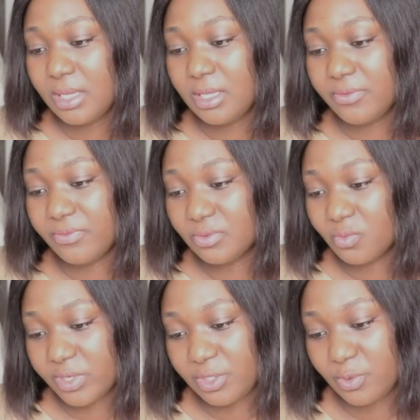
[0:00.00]

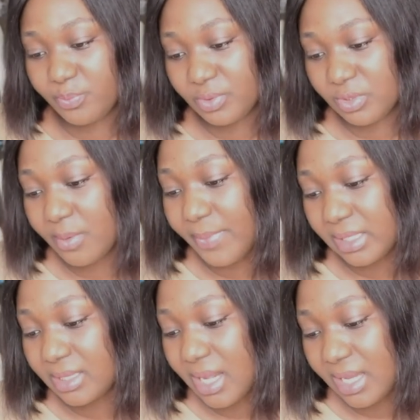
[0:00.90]
even when you put up
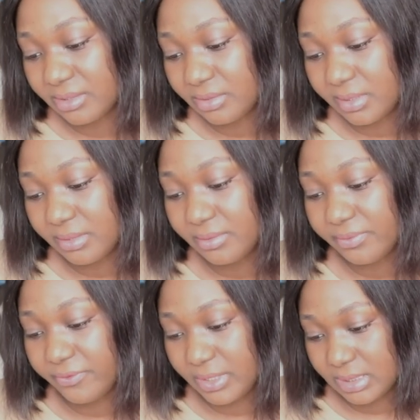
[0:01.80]
an angry
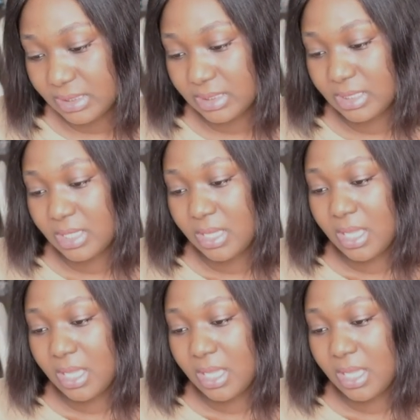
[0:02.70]
face.